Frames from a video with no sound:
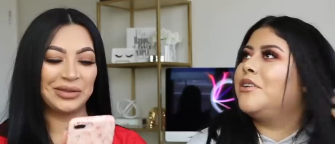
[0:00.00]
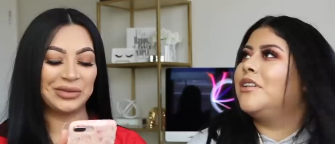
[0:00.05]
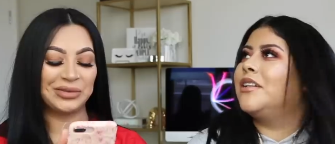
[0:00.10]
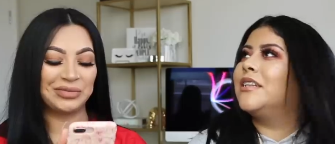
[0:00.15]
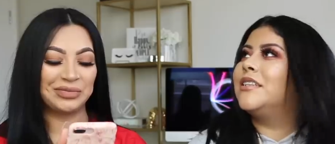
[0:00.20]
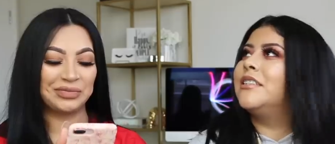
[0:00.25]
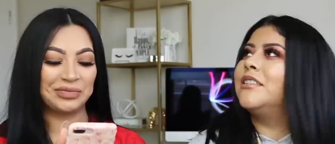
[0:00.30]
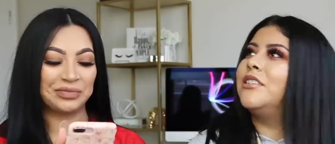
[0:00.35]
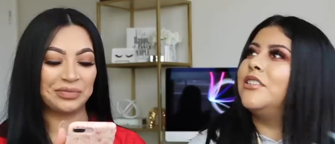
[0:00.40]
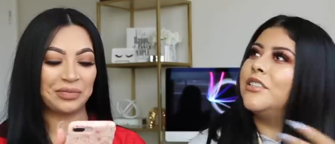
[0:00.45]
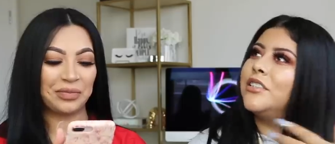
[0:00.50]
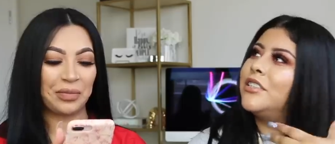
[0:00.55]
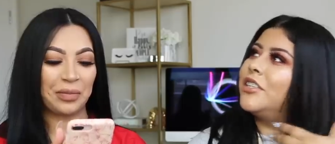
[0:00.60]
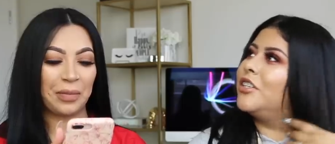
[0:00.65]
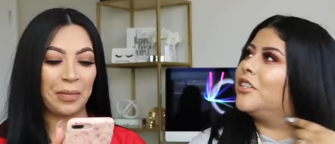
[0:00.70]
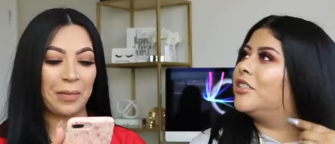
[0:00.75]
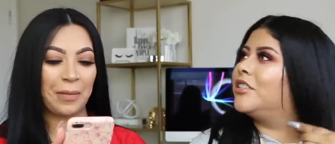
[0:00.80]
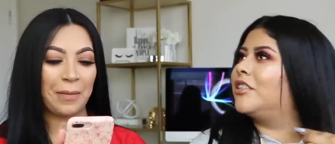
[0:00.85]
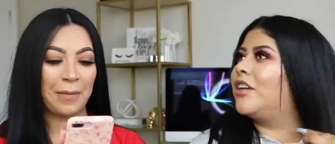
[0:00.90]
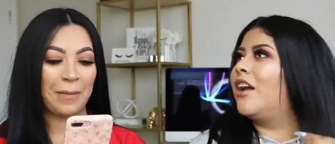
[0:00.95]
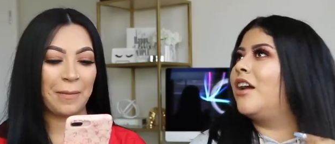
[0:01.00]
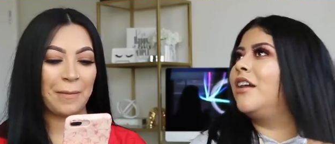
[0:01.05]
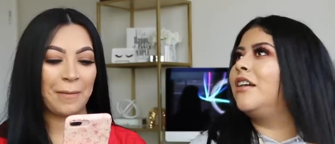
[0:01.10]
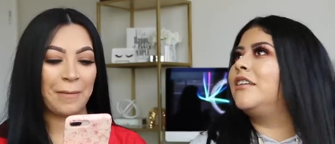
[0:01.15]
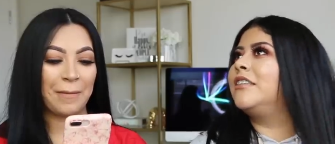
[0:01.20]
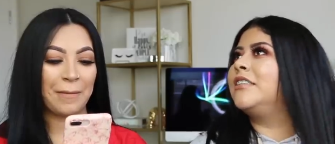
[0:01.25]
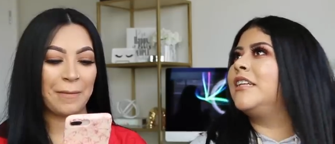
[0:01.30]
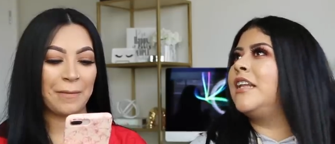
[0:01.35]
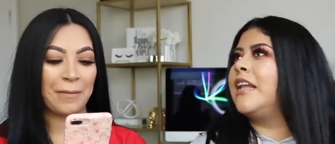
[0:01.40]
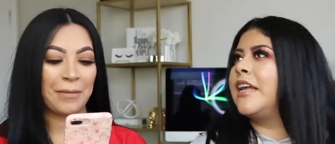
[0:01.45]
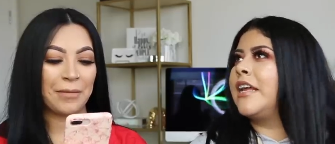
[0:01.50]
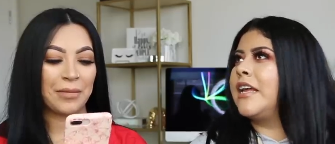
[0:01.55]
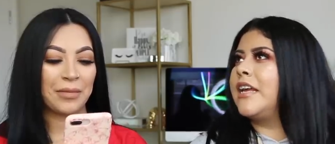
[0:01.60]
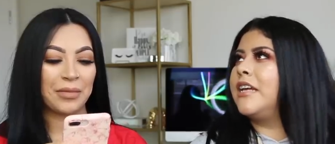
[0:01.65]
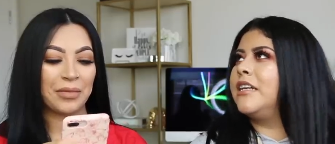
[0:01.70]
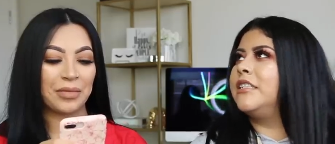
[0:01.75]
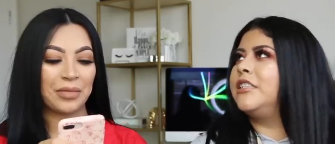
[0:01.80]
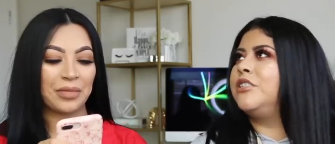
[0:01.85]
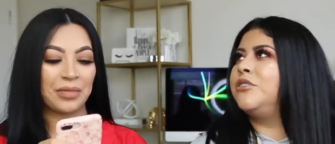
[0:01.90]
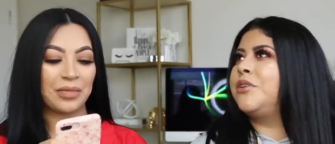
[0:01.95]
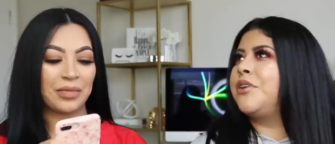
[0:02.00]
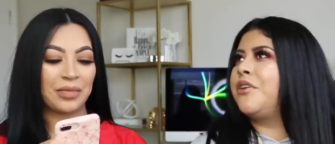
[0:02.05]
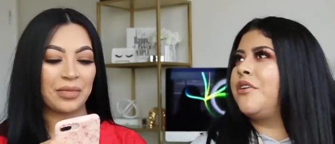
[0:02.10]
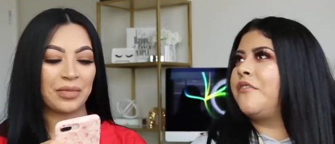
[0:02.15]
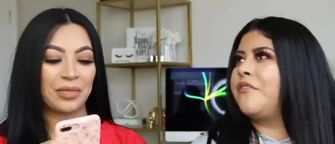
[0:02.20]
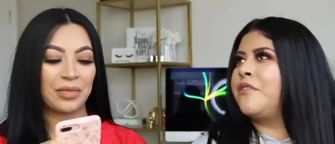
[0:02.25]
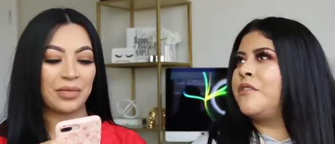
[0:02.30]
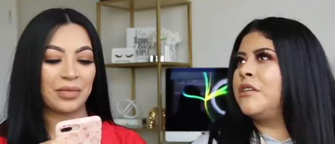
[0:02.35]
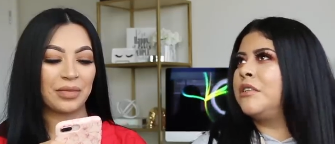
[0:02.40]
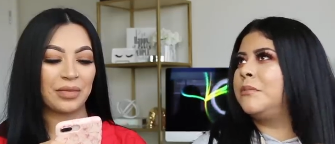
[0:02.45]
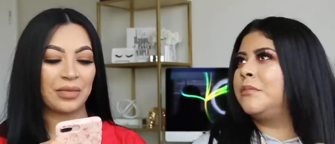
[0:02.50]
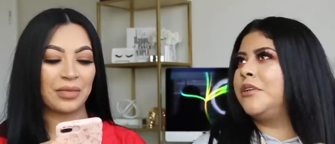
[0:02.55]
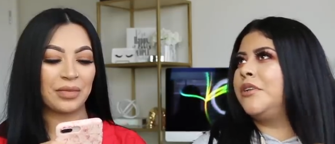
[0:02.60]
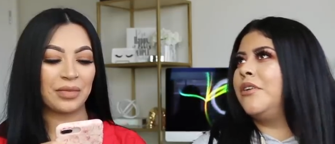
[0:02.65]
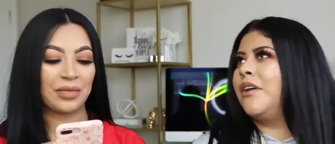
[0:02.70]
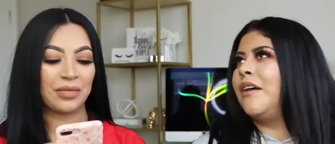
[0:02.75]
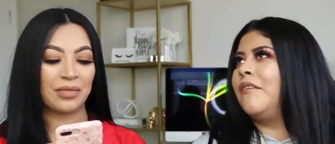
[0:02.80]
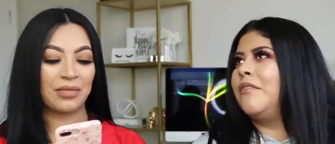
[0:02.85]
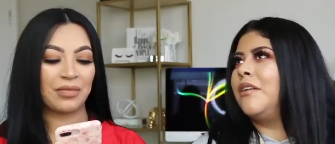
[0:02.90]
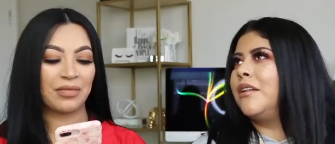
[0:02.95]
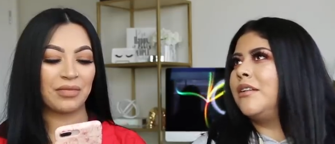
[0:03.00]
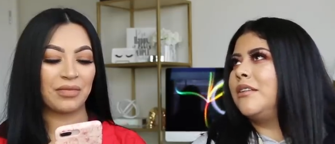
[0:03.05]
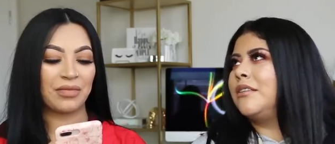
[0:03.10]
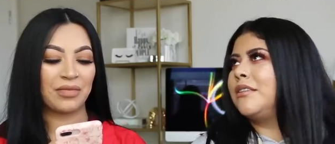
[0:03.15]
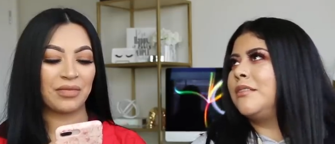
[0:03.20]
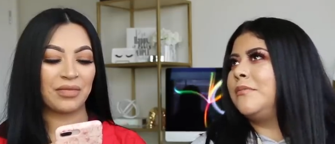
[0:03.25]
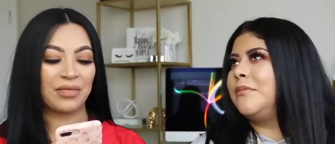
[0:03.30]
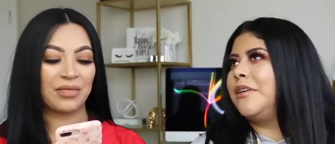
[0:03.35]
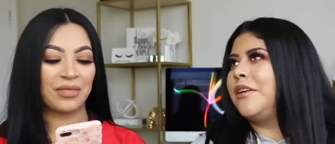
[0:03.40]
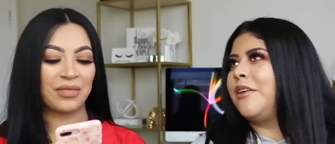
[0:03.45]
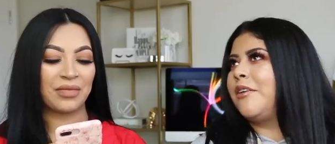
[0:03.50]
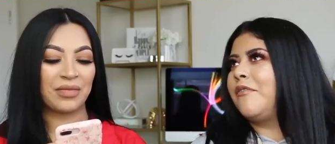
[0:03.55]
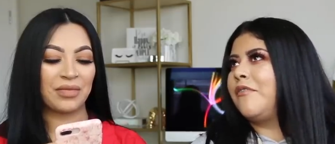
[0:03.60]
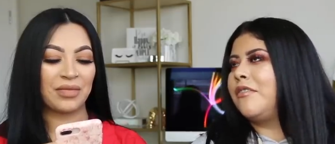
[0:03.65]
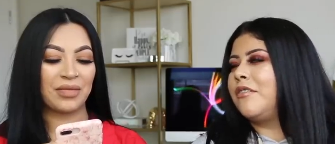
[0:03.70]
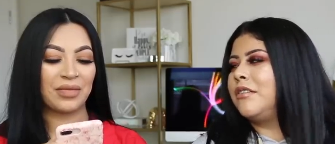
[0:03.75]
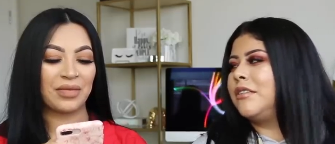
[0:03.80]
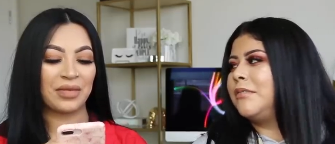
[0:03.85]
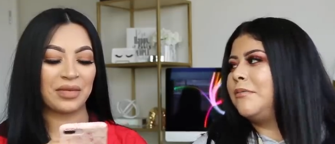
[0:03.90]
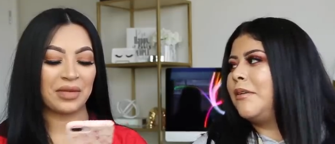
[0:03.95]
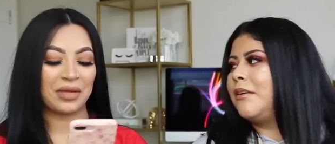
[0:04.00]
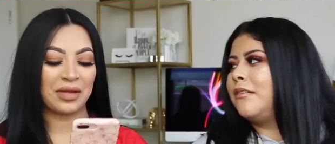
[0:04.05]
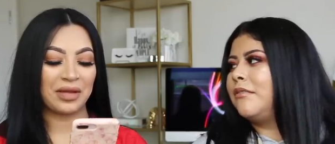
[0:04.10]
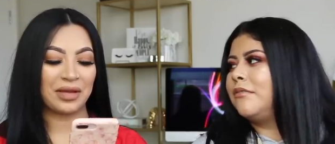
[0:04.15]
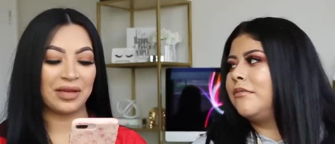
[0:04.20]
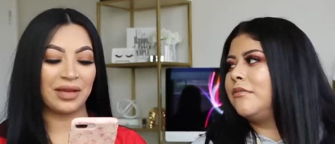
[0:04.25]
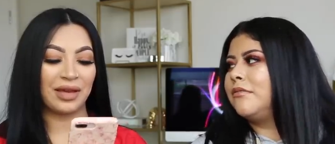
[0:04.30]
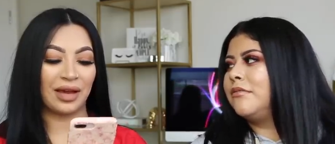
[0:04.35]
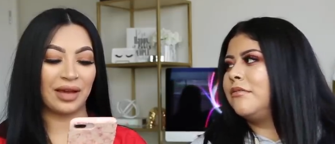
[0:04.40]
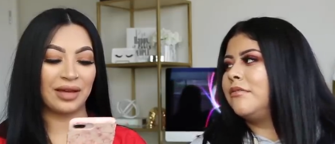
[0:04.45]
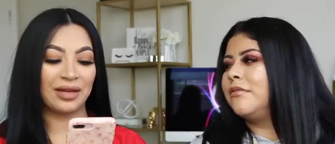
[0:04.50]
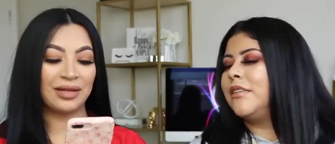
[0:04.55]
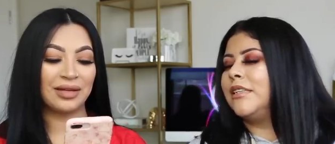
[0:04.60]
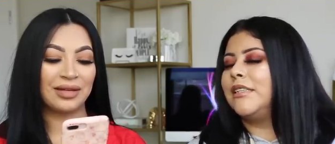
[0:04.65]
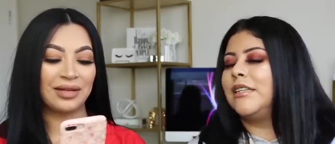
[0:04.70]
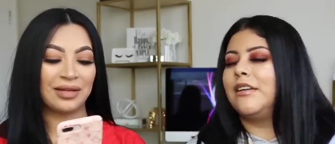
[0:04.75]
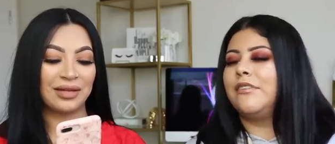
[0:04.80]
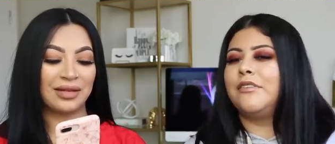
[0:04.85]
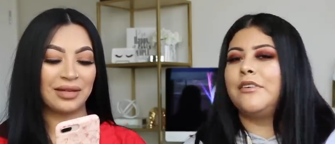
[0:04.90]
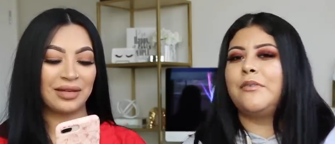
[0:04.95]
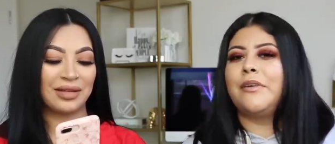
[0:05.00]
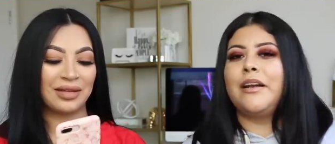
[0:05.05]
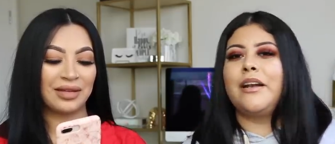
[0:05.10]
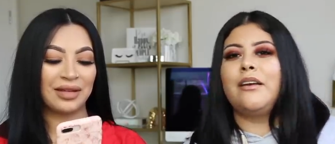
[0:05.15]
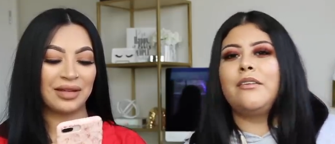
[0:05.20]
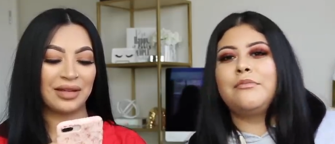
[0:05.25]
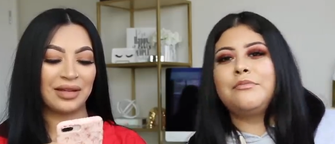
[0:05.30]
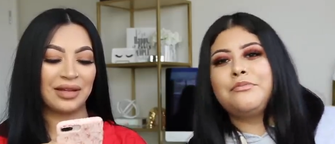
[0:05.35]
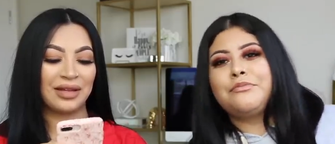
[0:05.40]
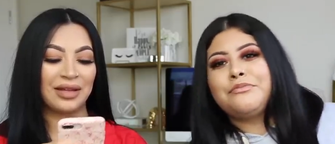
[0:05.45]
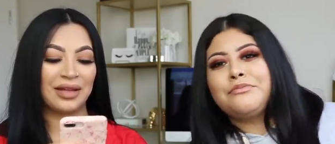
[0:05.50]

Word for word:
Speaker 1: Listen to certain songs and like it gets you in your feels, but you have nothing to be in your feels about. Yeah, that's how I feel right now.